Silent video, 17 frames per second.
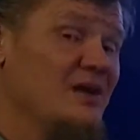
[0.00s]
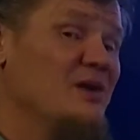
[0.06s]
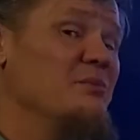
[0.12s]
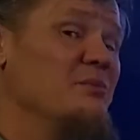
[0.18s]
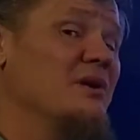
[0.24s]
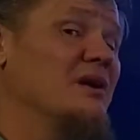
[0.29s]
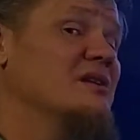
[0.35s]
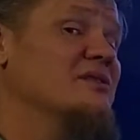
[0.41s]

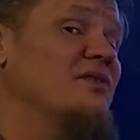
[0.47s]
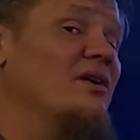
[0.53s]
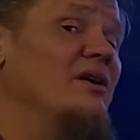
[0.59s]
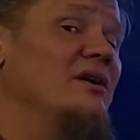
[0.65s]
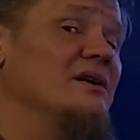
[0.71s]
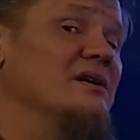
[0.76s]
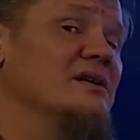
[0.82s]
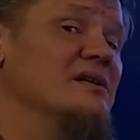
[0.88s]
But as
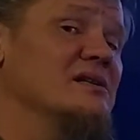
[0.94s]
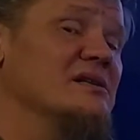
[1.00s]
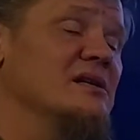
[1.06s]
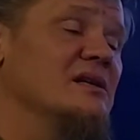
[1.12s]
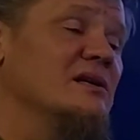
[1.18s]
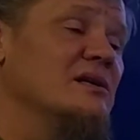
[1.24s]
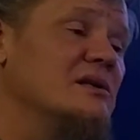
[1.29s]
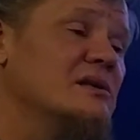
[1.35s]
far as
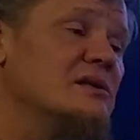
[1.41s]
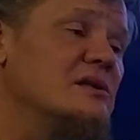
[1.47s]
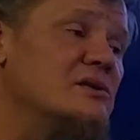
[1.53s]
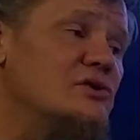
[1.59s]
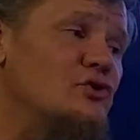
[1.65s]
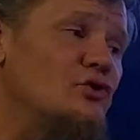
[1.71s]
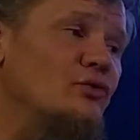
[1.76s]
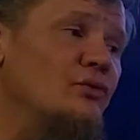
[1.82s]

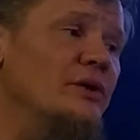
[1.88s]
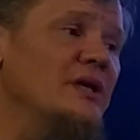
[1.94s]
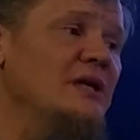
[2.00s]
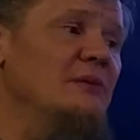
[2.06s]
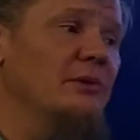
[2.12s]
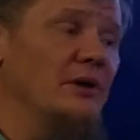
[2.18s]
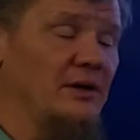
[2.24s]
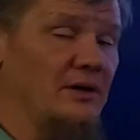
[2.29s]
tree
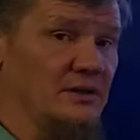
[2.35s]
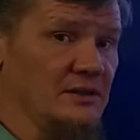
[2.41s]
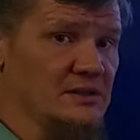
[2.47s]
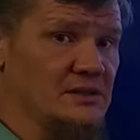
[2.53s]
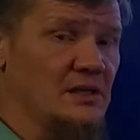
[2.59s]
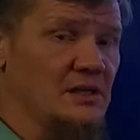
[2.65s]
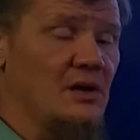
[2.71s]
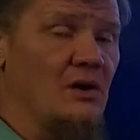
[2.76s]
birds,